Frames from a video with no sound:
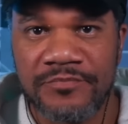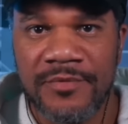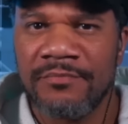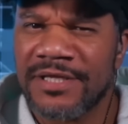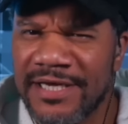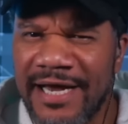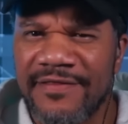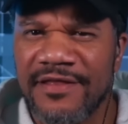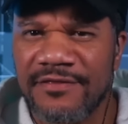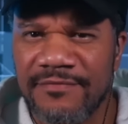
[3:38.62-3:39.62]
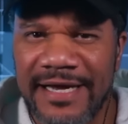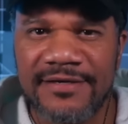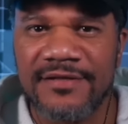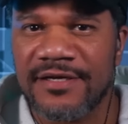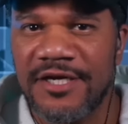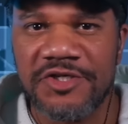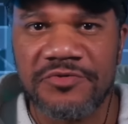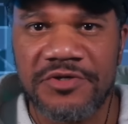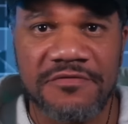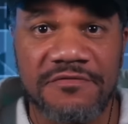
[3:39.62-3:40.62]
but the guy that threatened the
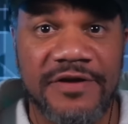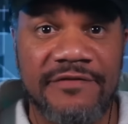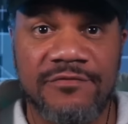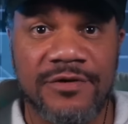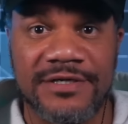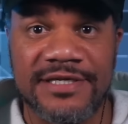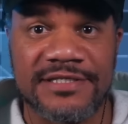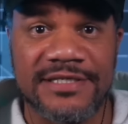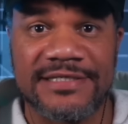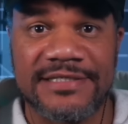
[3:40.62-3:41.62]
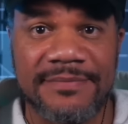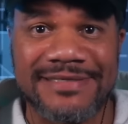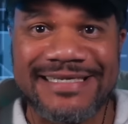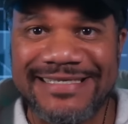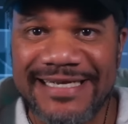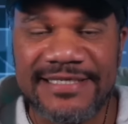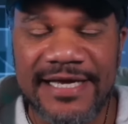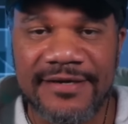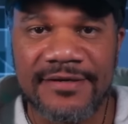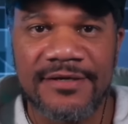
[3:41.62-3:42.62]
country if everyone doesn't accept a
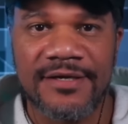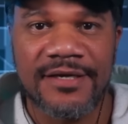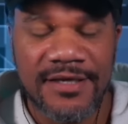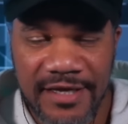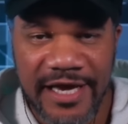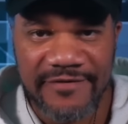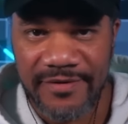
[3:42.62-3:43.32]
dictator, he gave him a